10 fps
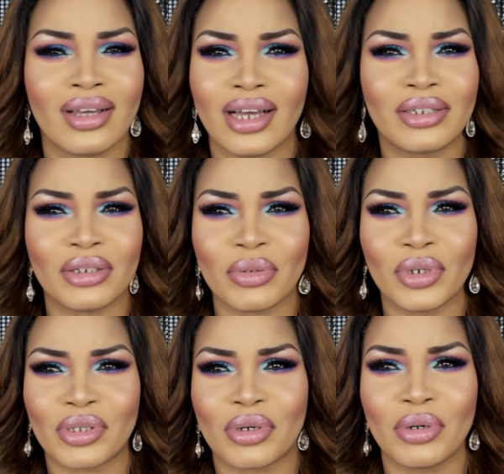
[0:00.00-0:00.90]
I don't know
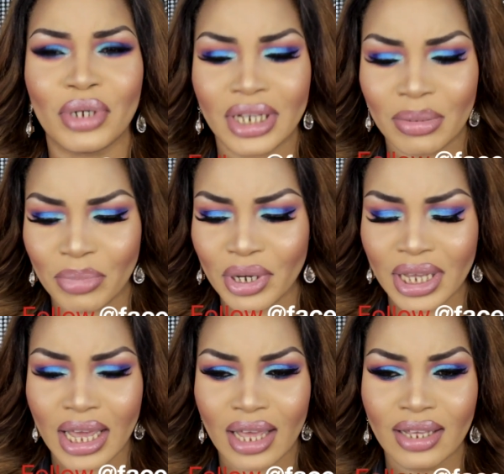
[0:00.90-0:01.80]
what to call it, but
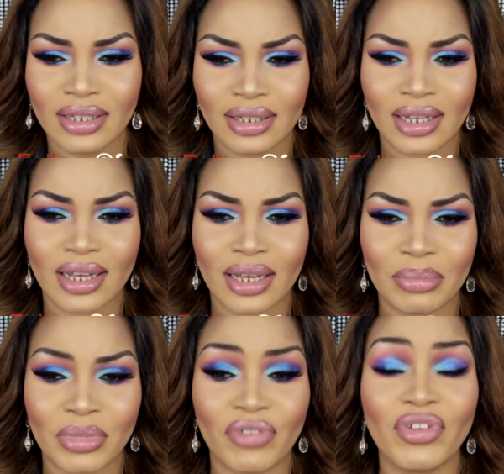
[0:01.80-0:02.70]
yeah.
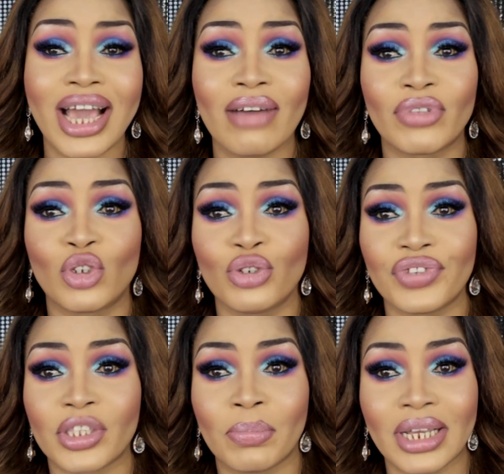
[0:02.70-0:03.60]
If you have the
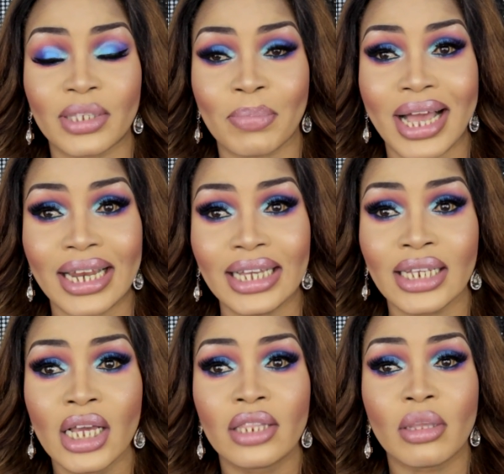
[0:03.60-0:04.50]
Juvias Place palette,
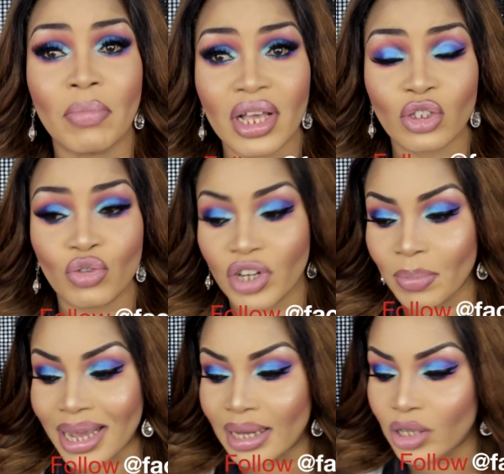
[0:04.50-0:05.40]
the Masquerade
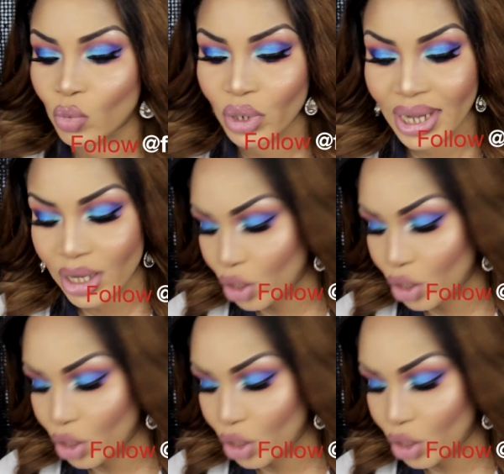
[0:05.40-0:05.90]
palette is what I